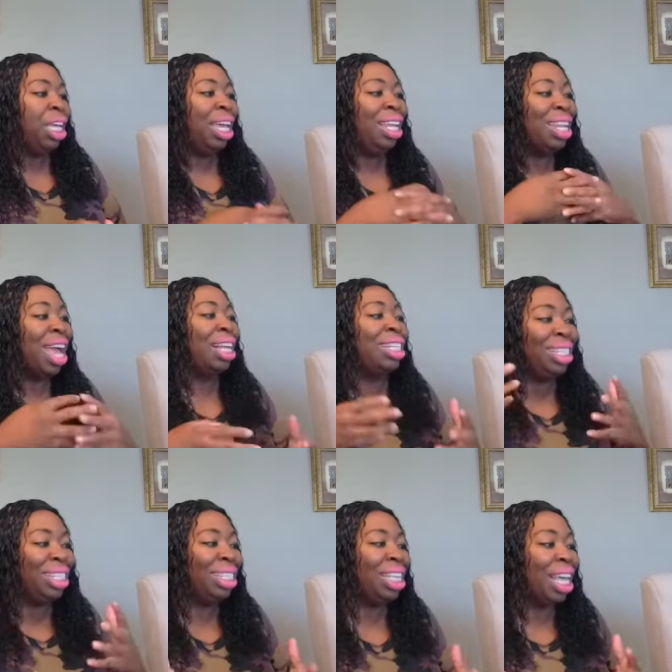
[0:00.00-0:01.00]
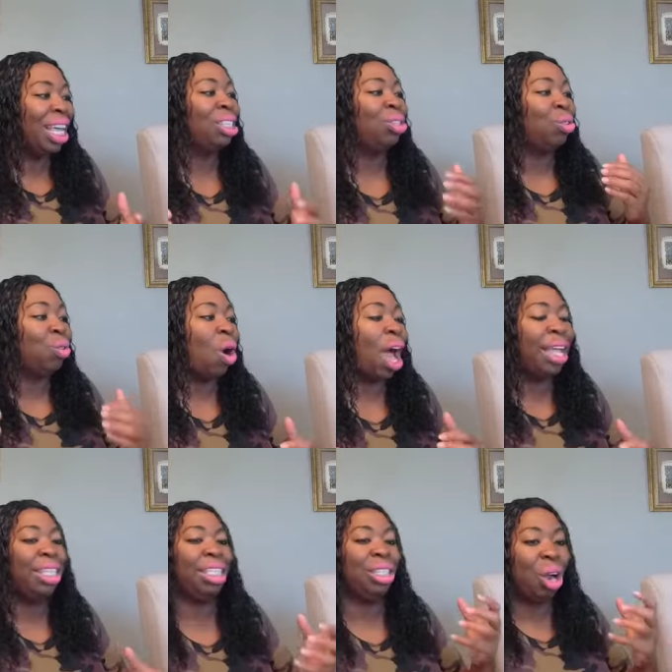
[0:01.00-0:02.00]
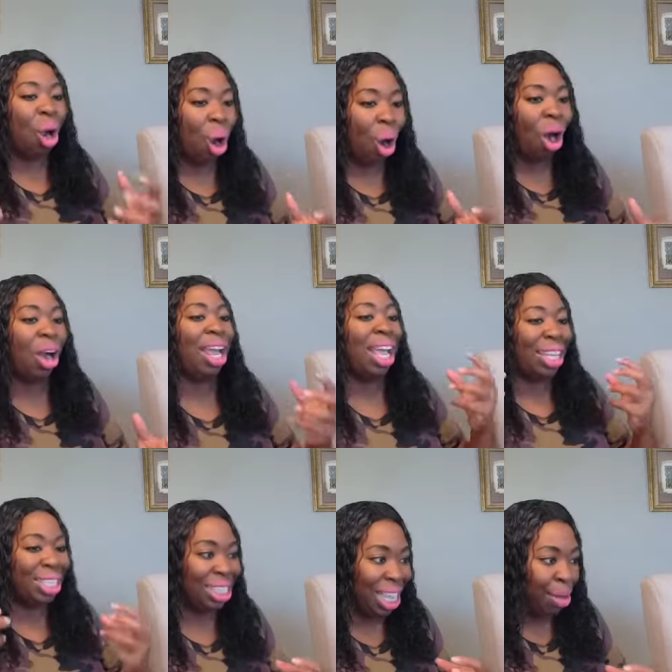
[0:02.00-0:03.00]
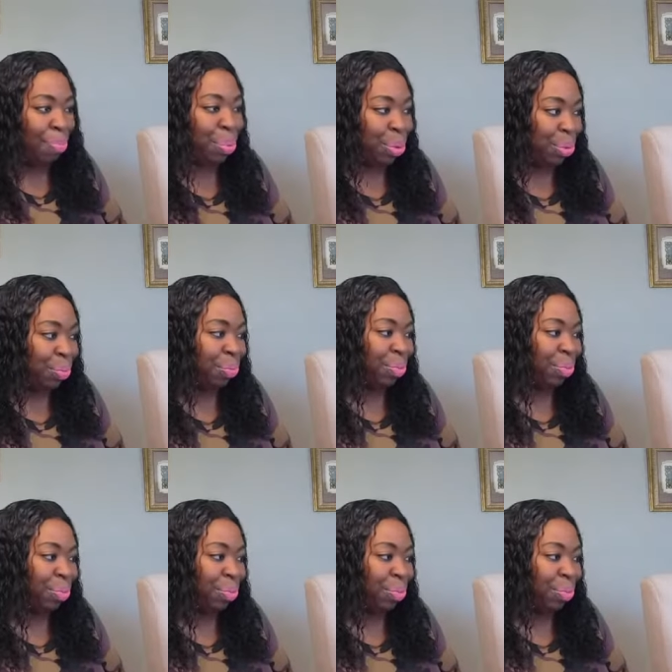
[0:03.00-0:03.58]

And it actually says, Christ our example.